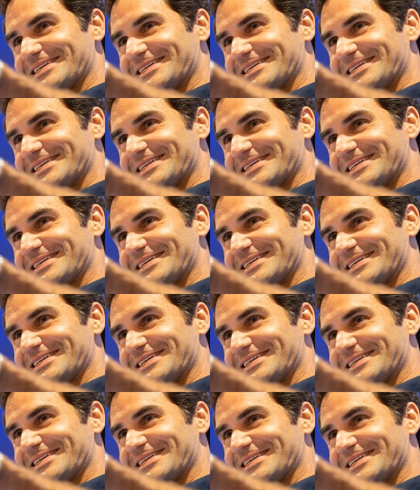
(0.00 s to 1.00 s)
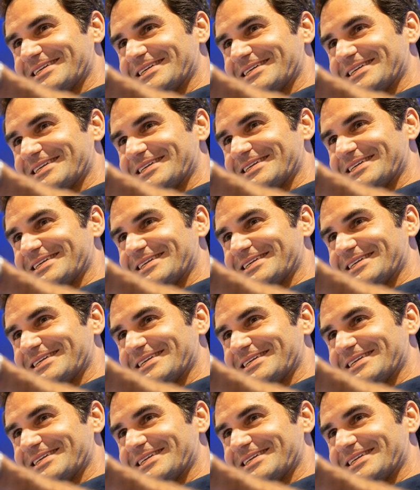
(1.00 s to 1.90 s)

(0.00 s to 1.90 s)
No one is speaking in this clip.